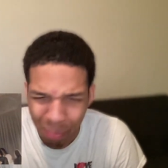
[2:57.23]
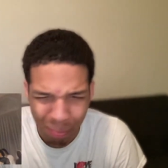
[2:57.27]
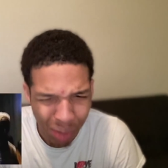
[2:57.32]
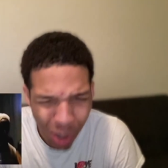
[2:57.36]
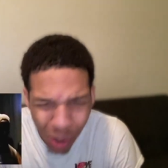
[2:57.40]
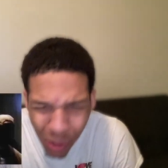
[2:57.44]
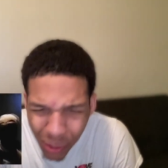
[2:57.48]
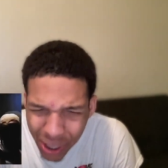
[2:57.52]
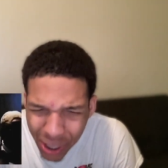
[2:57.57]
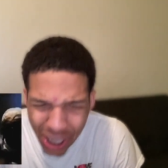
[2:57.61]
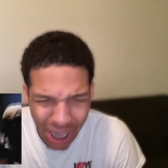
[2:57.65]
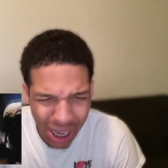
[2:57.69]

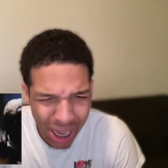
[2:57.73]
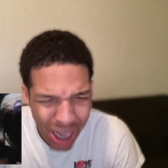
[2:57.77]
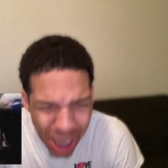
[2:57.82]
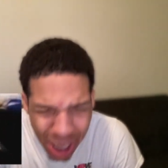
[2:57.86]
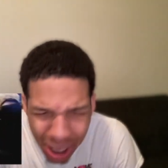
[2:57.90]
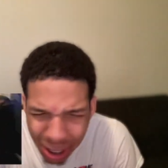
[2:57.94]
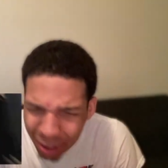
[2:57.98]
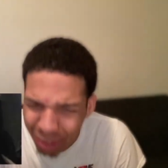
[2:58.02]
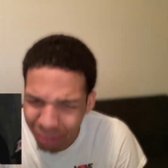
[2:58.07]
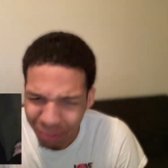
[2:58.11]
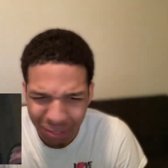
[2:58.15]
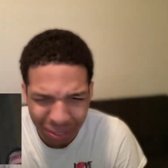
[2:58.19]

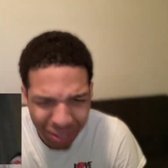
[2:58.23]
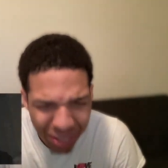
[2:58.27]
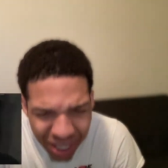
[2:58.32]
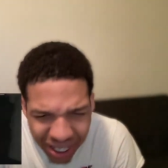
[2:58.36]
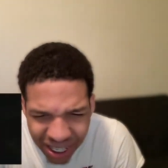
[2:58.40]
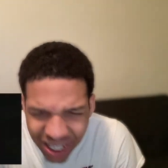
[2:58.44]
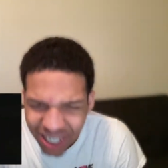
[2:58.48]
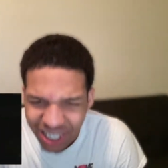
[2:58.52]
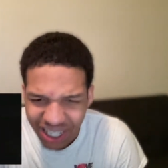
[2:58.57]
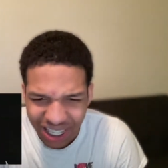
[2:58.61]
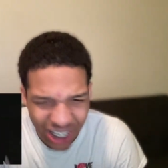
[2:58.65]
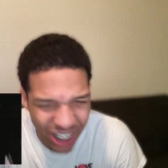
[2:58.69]
Okay.
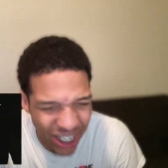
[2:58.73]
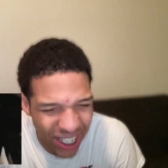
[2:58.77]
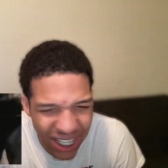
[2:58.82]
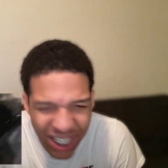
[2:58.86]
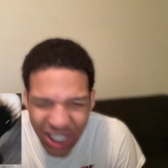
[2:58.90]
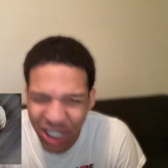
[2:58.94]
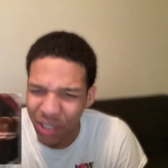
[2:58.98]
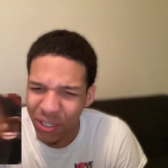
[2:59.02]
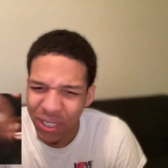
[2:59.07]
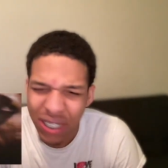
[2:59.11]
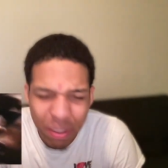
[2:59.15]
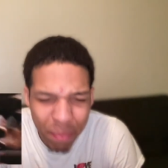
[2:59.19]

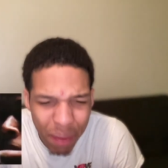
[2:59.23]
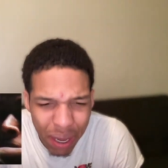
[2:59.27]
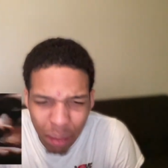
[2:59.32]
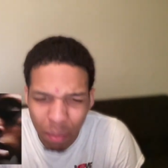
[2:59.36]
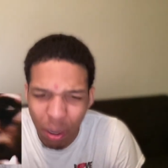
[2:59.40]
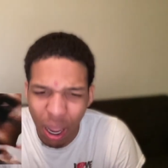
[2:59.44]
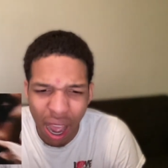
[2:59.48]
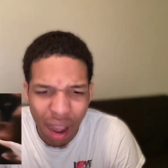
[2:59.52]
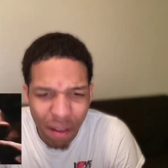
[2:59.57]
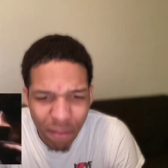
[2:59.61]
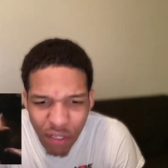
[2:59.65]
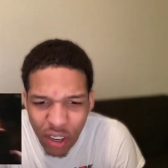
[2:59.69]
Yo, this make me.
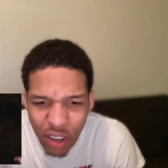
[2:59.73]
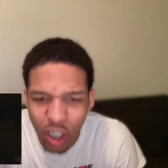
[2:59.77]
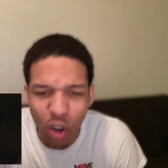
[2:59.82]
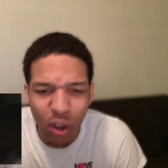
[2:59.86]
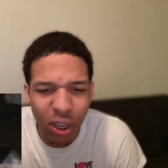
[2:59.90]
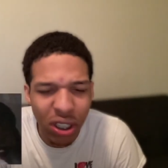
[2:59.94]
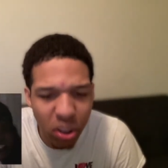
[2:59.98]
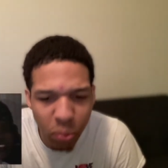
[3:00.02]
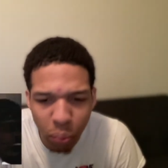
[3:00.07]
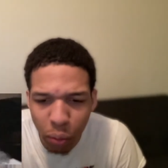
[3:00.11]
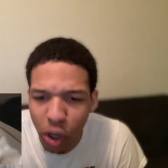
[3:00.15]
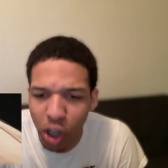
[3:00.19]
I'm finna go
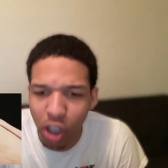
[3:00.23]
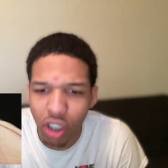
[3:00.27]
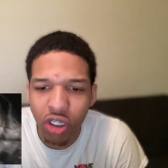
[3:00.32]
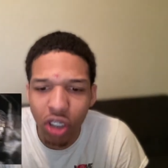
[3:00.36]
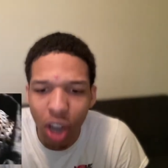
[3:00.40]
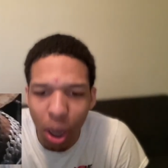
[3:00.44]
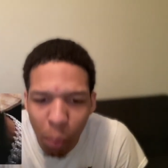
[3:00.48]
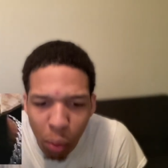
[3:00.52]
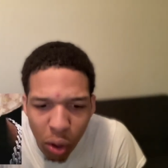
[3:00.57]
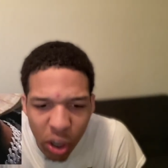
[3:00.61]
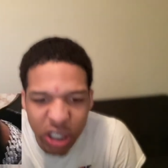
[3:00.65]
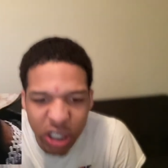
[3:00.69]
get some girls,
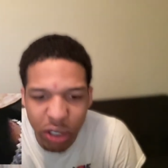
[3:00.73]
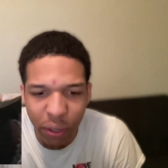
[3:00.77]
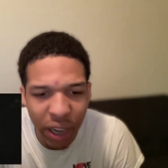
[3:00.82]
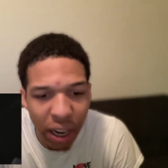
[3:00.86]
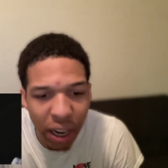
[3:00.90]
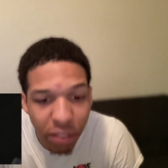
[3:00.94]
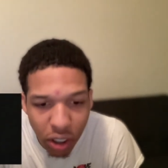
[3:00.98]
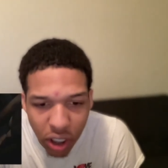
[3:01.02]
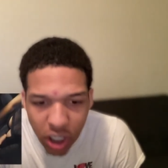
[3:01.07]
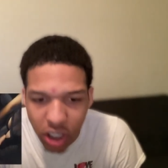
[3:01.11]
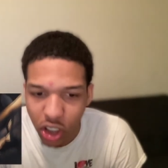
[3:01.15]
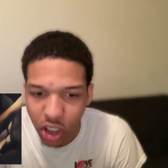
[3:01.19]
y'all boys. Right
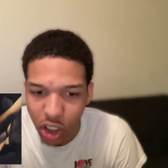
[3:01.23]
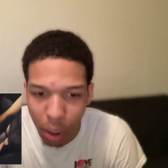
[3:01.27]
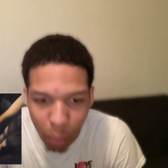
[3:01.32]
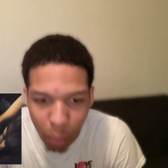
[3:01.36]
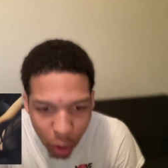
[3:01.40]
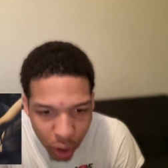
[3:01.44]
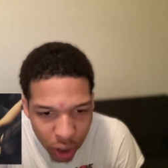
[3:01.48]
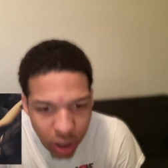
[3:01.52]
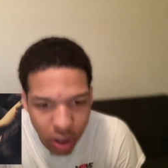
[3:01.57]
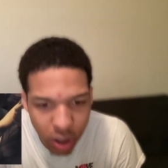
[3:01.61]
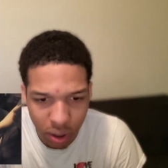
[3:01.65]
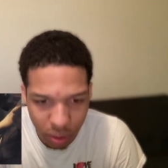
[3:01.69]
after this, y'all
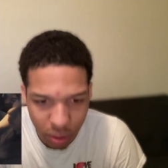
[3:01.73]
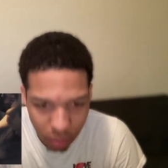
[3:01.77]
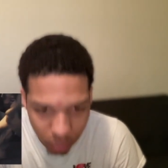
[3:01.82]
boys.